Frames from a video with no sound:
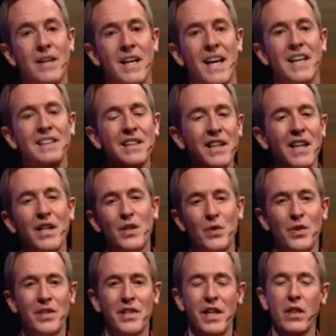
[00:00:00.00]
Isn't it
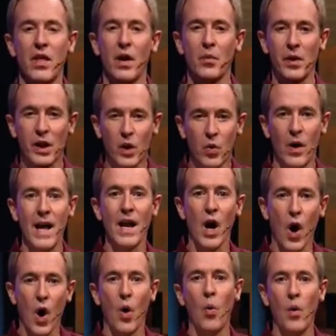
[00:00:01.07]
interesting that regret
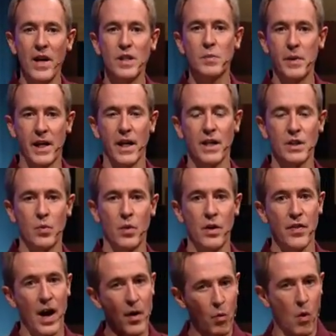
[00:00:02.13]
always begins
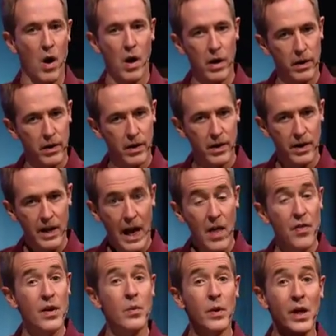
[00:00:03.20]
with, I want,
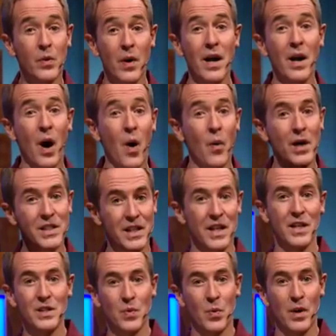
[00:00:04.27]
and then regret always
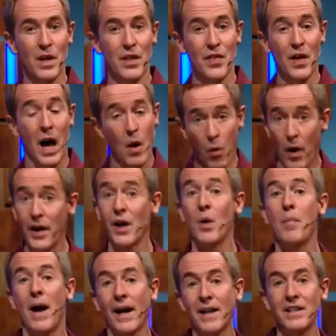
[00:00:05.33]
ends with, I want to go
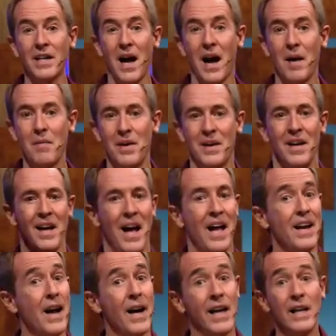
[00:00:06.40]
back in time
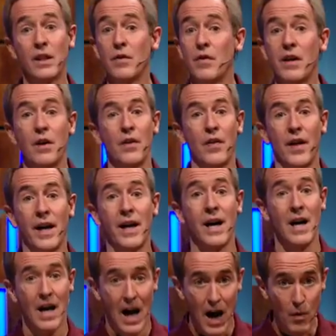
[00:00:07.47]
and not get the very
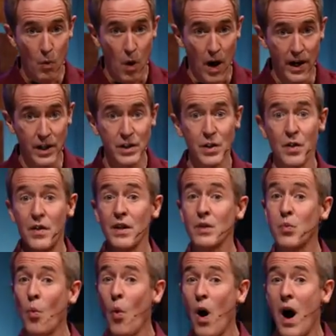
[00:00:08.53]
thing I wanted. So
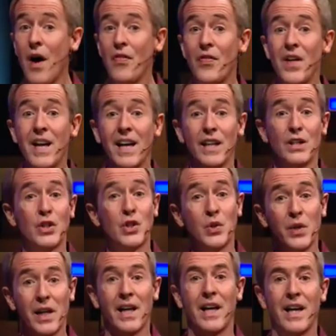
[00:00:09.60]
this want thing is
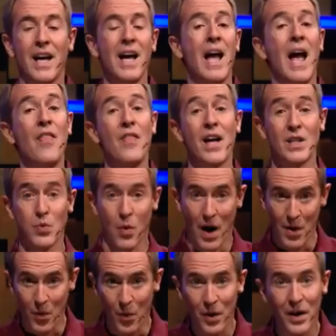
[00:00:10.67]
tricky, and that's
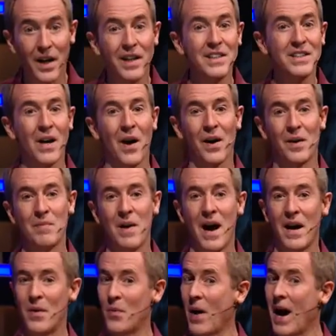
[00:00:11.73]
why we're going to talk
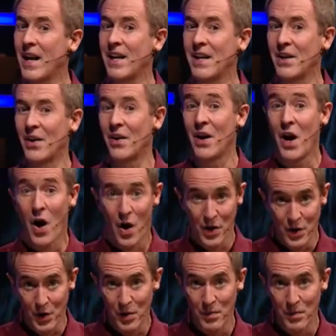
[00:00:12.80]
about it right here on Your